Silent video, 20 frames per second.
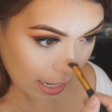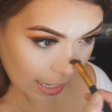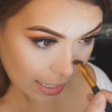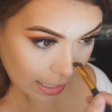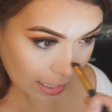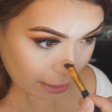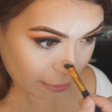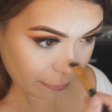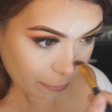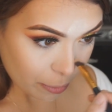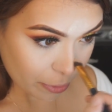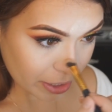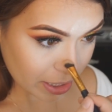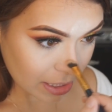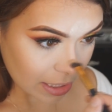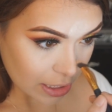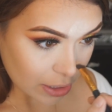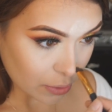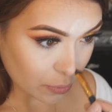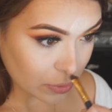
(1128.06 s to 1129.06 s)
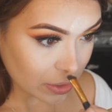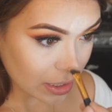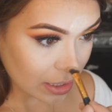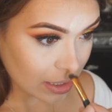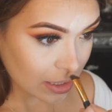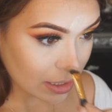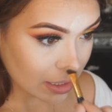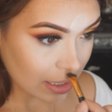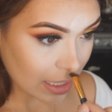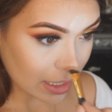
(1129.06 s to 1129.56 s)
I love pointy
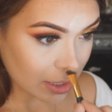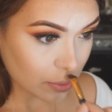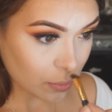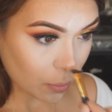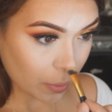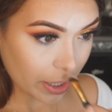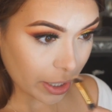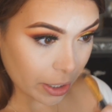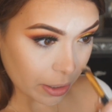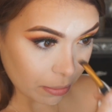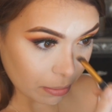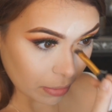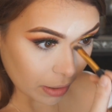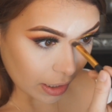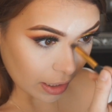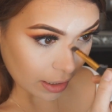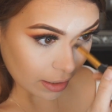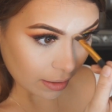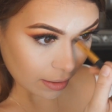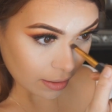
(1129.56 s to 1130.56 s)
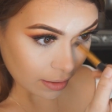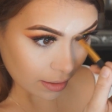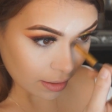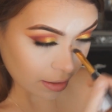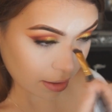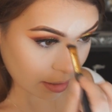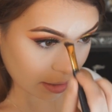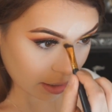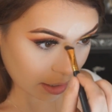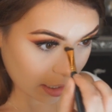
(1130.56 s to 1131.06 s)
noses. That's weird, but
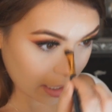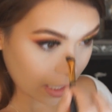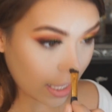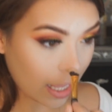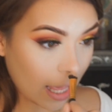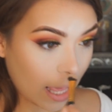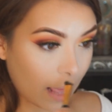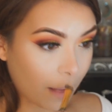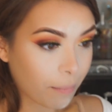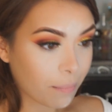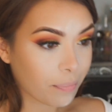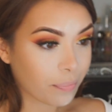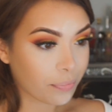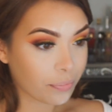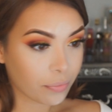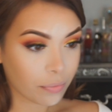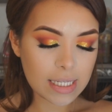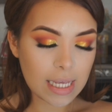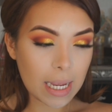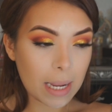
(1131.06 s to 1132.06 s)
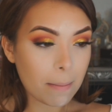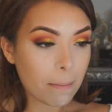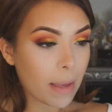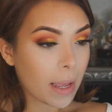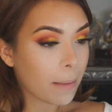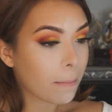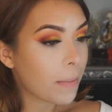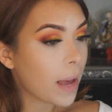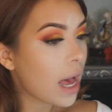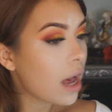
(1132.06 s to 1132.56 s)
yeah. Take
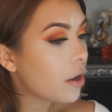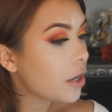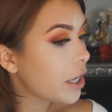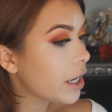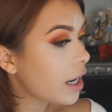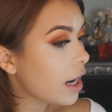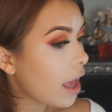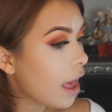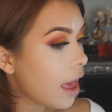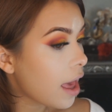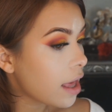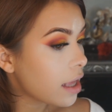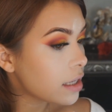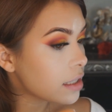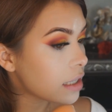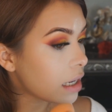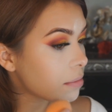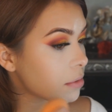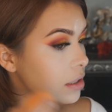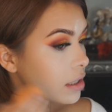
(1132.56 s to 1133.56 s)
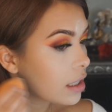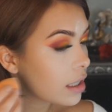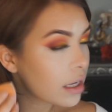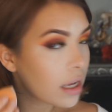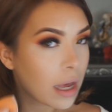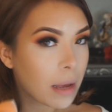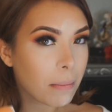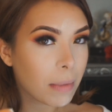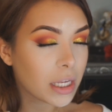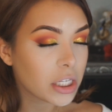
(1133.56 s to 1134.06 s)
my powder and I'm just
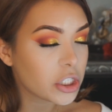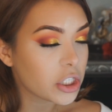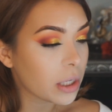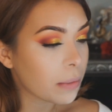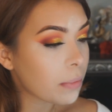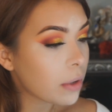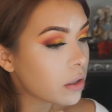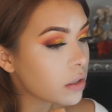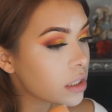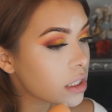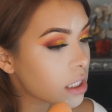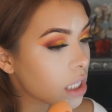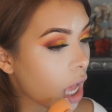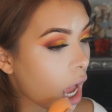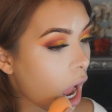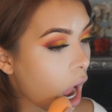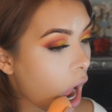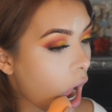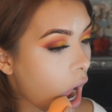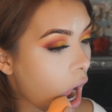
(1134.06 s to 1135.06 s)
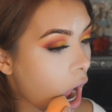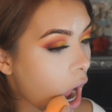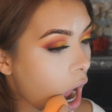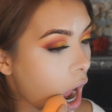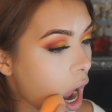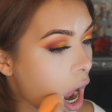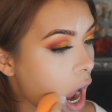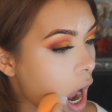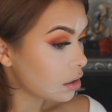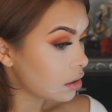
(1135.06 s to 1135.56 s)
going to cut my cheekbones.
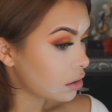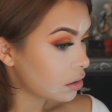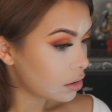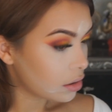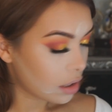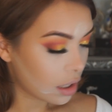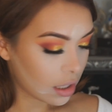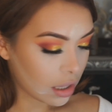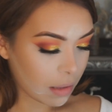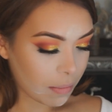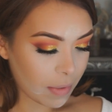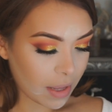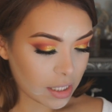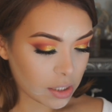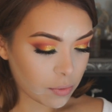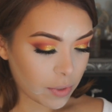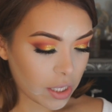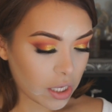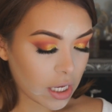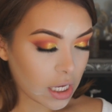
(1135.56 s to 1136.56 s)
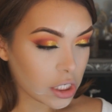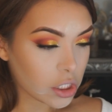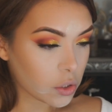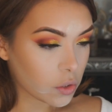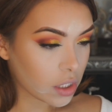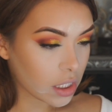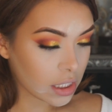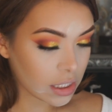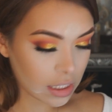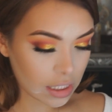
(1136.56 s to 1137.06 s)
And the best way you can
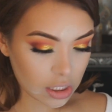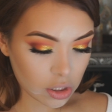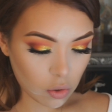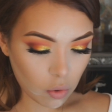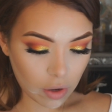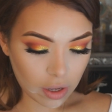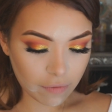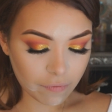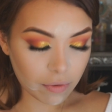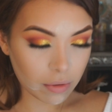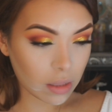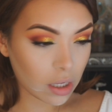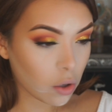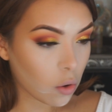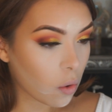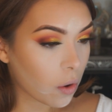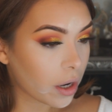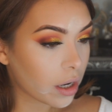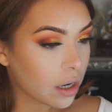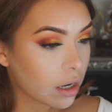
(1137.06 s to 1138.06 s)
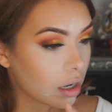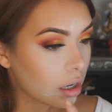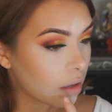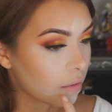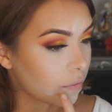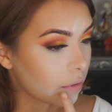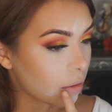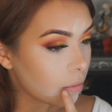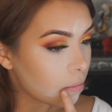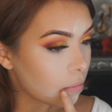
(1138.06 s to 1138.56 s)
do this is going from the corner
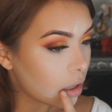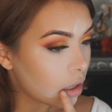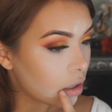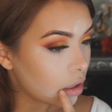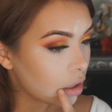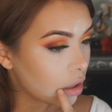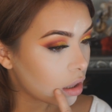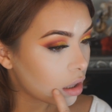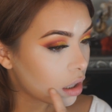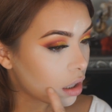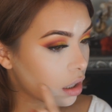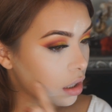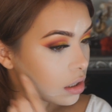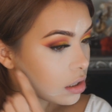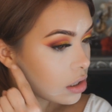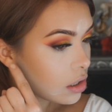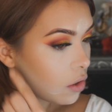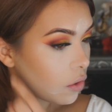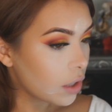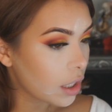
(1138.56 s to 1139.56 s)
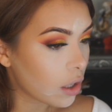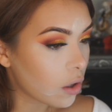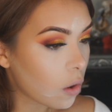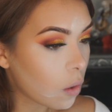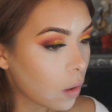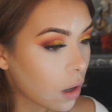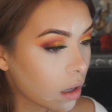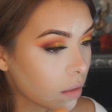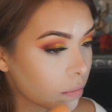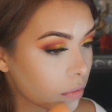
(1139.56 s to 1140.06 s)
of your mouth and slowly
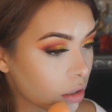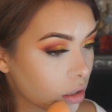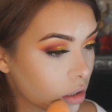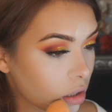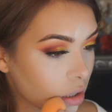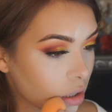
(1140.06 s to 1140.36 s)
go up.